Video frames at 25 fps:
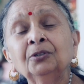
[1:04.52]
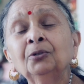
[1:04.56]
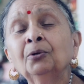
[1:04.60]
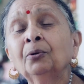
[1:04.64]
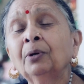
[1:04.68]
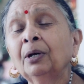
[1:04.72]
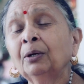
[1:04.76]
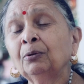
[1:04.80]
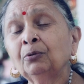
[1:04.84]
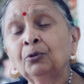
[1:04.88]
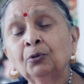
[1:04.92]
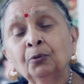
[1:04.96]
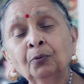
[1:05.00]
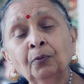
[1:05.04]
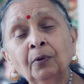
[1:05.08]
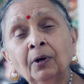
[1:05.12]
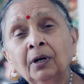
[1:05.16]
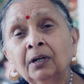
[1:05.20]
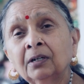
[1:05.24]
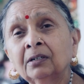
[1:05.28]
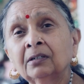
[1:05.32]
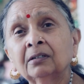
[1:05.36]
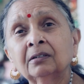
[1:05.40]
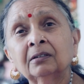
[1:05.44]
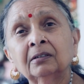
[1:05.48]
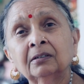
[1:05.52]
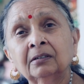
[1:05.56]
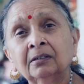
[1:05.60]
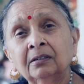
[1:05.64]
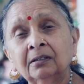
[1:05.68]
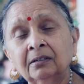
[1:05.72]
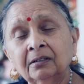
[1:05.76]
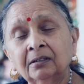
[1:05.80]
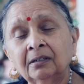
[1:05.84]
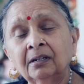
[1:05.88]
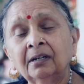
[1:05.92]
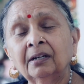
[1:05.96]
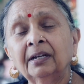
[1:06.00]
you have to work
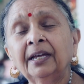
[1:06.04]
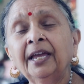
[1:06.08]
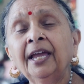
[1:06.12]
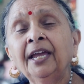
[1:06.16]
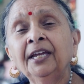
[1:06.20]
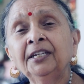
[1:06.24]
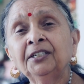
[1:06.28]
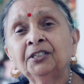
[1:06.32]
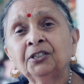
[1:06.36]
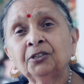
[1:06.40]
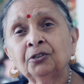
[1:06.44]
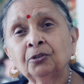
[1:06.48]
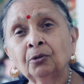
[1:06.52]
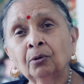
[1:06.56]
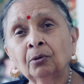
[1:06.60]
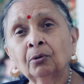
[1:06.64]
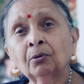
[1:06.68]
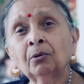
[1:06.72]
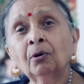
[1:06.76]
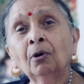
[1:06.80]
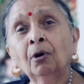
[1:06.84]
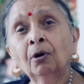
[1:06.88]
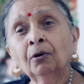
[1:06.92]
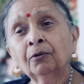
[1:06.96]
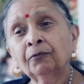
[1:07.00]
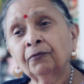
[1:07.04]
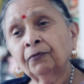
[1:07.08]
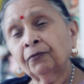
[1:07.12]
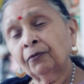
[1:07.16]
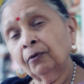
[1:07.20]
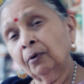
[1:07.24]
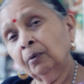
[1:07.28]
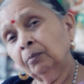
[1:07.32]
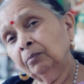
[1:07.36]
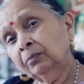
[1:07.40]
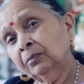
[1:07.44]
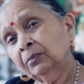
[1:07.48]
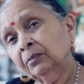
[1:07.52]
8 o'clock
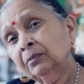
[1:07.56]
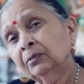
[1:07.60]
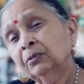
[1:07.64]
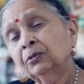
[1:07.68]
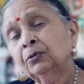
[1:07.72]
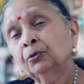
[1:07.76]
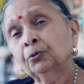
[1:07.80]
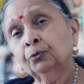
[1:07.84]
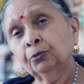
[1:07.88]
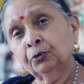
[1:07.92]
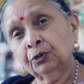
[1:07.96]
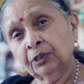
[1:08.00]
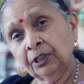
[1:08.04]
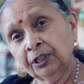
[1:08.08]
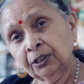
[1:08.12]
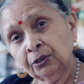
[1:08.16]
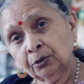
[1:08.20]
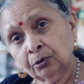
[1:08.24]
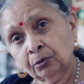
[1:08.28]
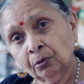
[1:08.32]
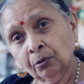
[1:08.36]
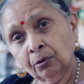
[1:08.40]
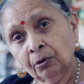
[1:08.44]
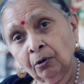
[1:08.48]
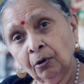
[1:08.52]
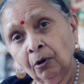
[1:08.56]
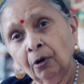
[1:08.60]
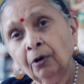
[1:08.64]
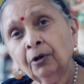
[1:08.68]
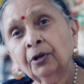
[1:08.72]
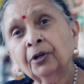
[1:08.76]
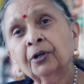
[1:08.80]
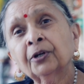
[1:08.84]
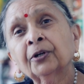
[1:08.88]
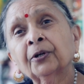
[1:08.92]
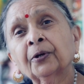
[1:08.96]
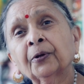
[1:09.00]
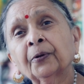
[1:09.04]
from to 6
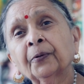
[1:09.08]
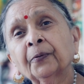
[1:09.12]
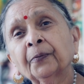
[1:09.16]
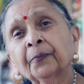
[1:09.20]
o'clock.